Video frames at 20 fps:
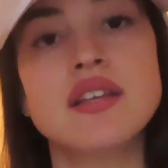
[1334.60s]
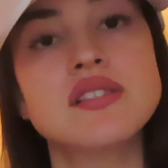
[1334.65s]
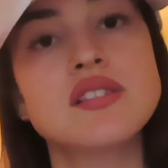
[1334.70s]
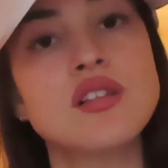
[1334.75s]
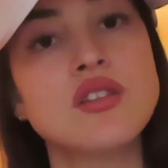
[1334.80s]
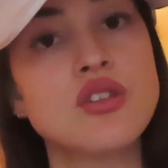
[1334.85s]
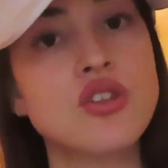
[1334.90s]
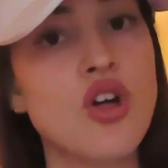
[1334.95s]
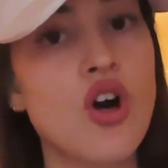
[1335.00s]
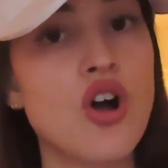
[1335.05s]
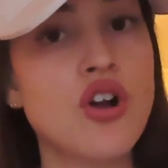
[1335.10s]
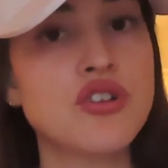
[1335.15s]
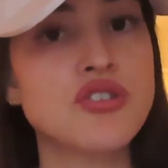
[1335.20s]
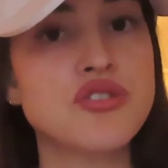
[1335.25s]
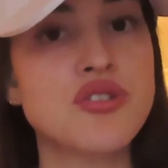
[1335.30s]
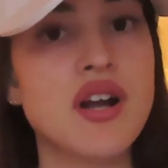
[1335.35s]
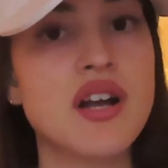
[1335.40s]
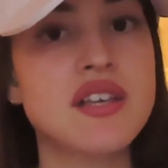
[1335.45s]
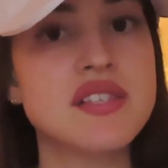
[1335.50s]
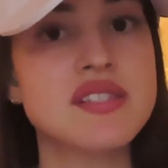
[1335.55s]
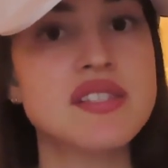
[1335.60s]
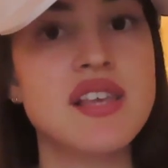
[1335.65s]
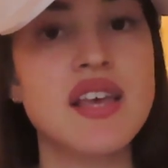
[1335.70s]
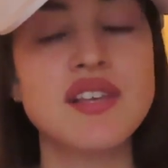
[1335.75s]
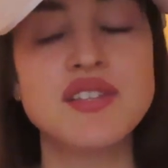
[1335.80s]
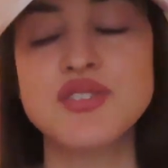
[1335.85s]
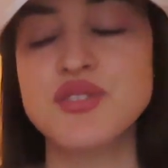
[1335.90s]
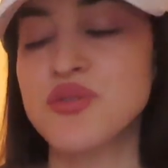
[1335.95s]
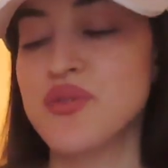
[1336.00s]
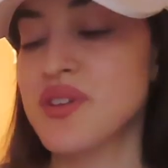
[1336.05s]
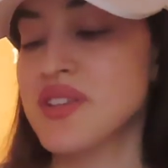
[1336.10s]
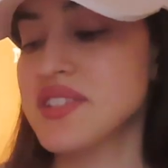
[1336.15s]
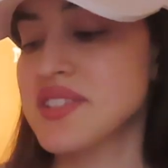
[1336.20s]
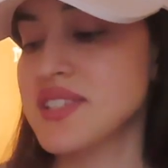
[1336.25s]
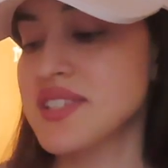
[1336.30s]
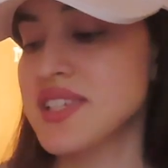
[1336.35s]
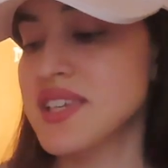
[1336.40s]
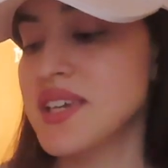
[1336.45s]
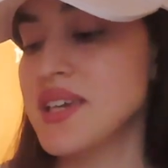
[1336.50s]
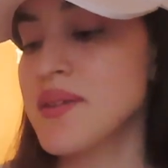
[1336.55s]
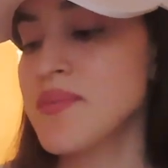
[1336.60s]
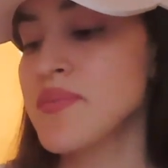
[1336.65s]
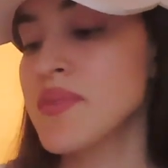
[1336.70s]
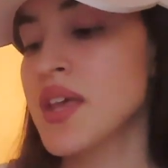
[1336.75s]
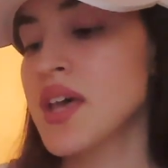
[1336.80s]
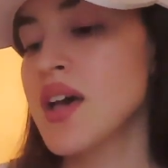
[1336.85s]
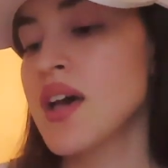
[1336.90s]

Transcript: it's a long dress, as you can see.